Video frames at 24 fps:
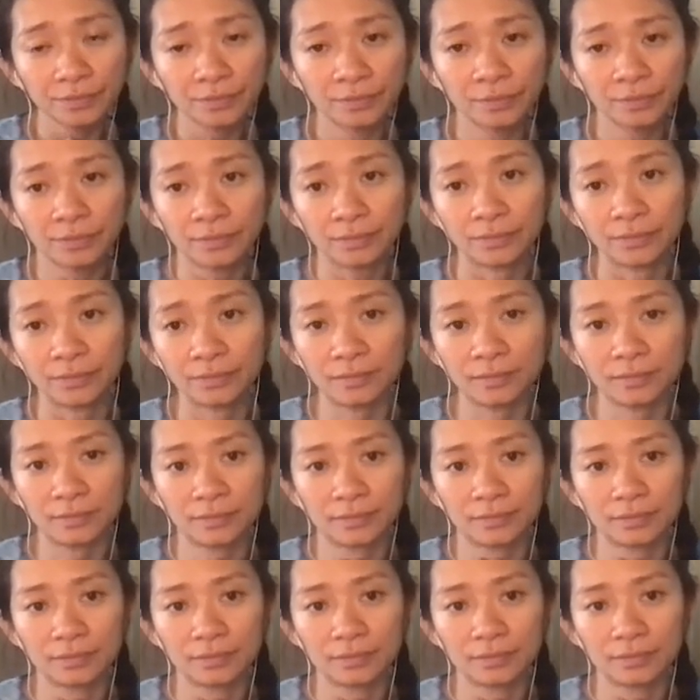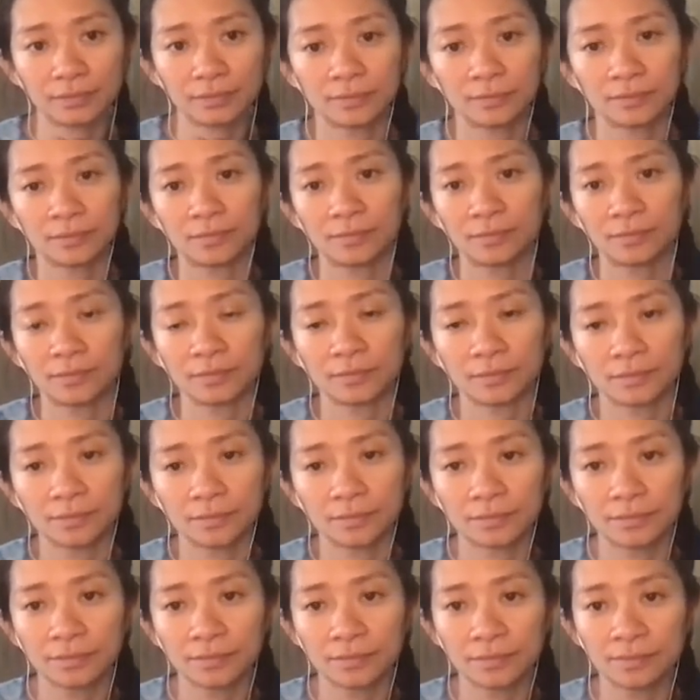
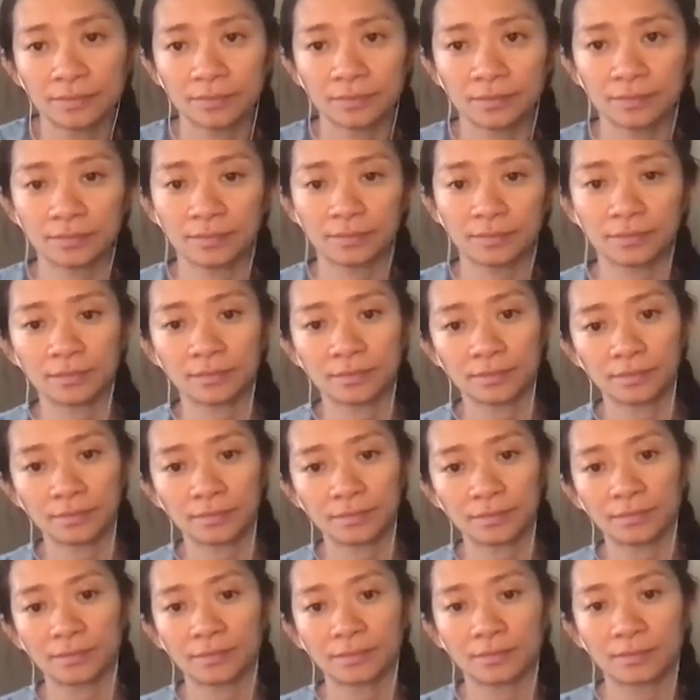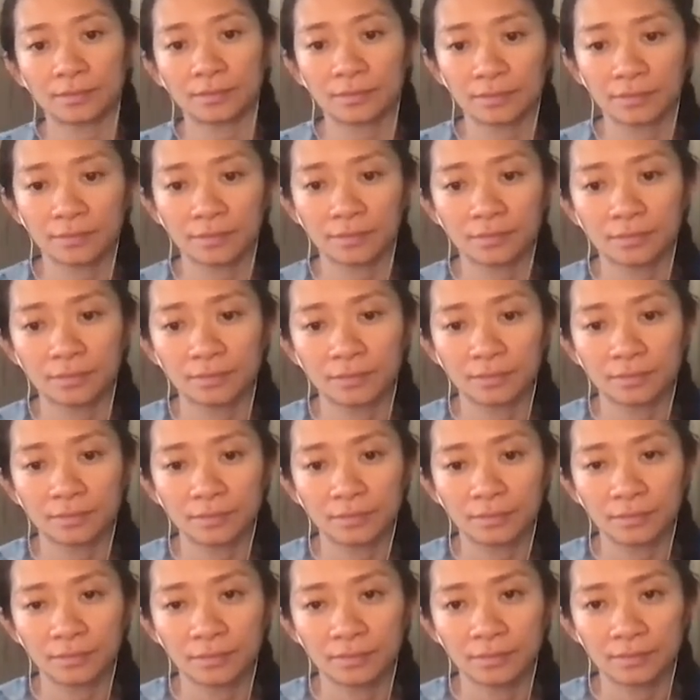
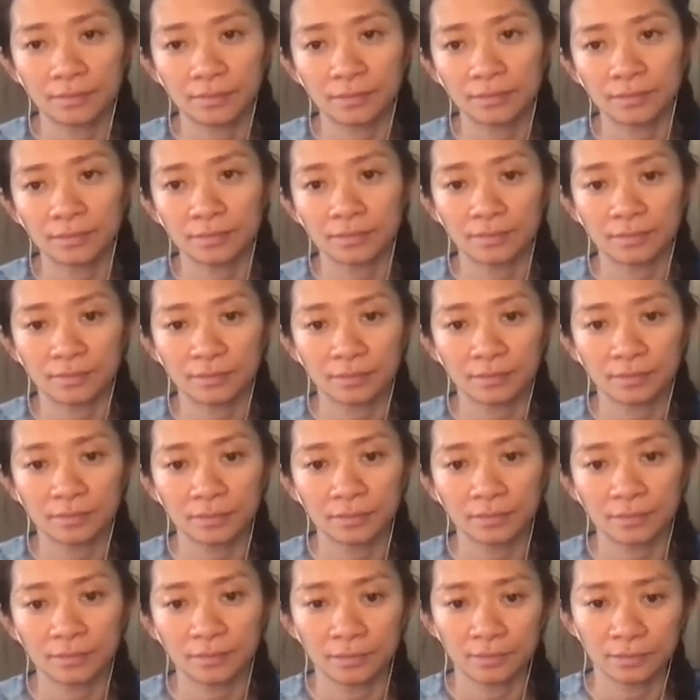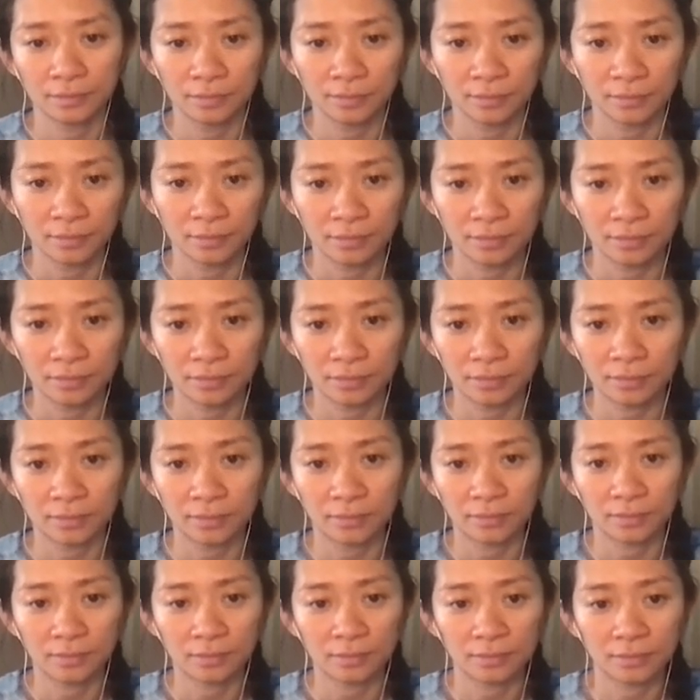
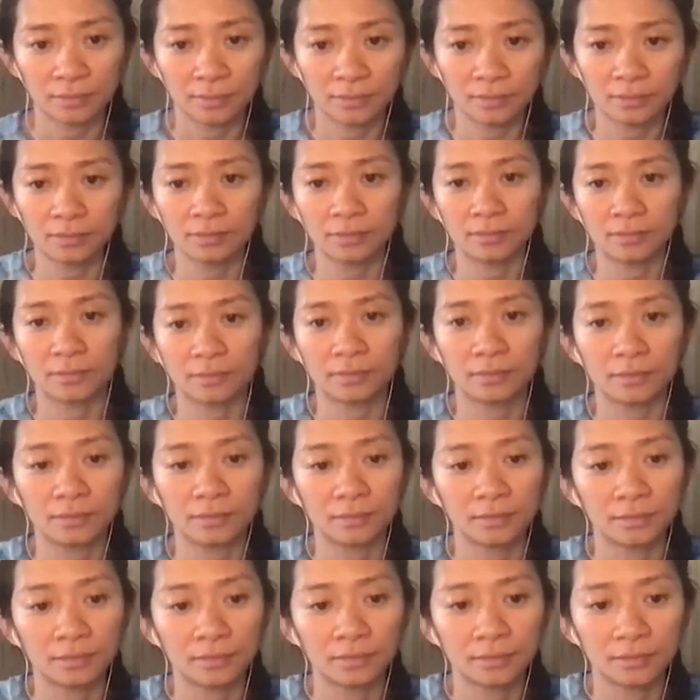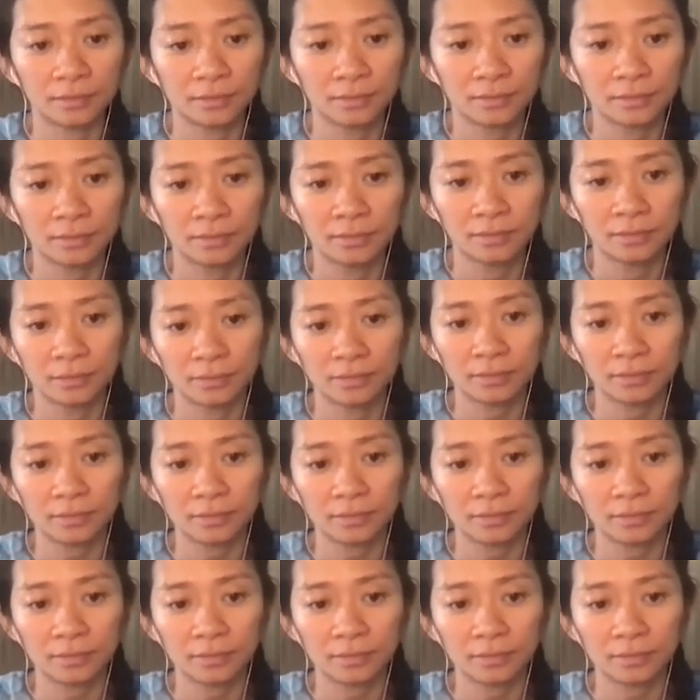No words are spoken by the person on screen.